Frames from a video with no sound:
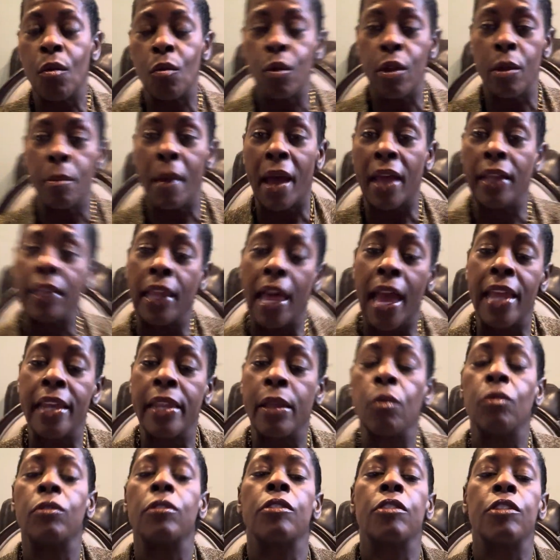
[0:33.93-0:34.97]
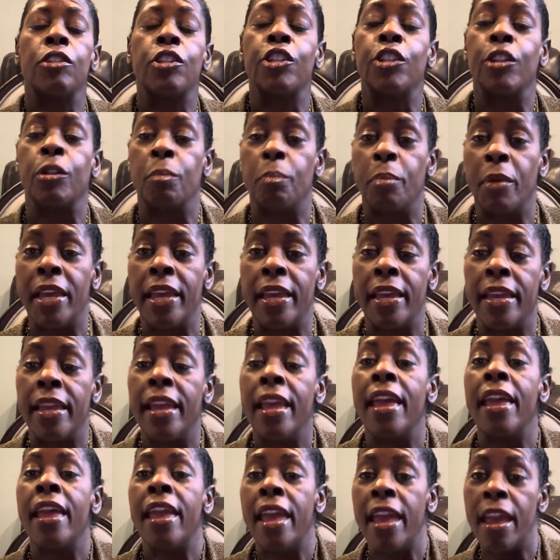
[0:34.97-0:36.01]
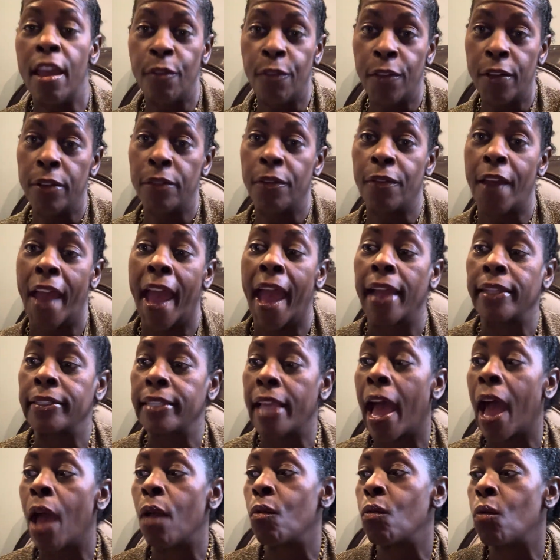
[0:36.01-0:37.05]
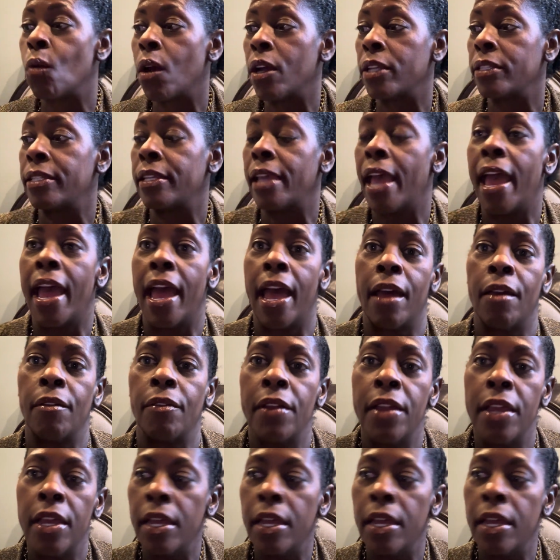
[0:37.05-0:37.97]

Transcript: where my lighting should be if in fact I want to have